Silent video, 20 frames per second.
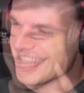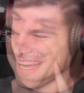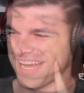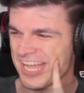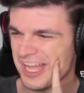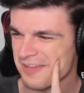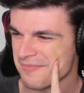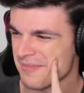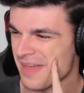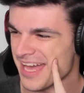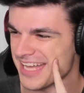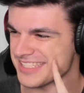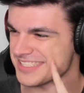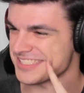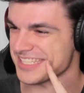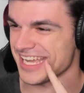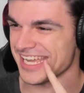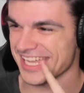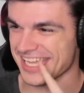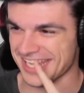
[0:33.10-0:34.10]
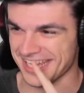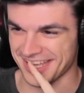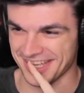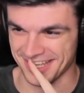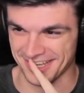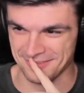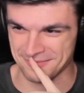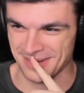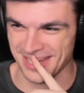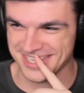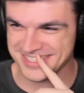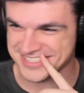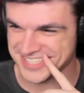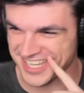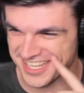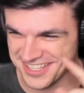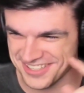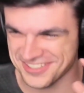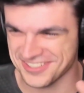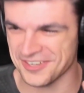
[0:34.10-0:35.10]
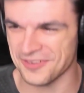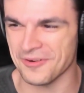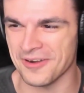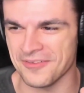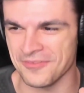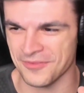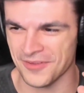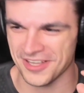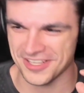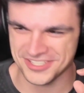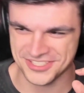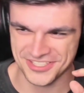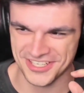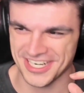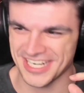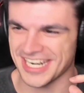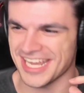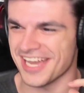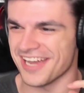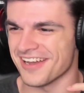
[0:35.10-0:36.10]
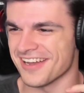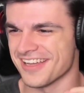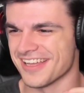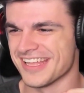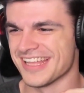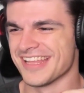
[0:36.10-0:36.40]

I'm not saying I'm not saying true or false right now.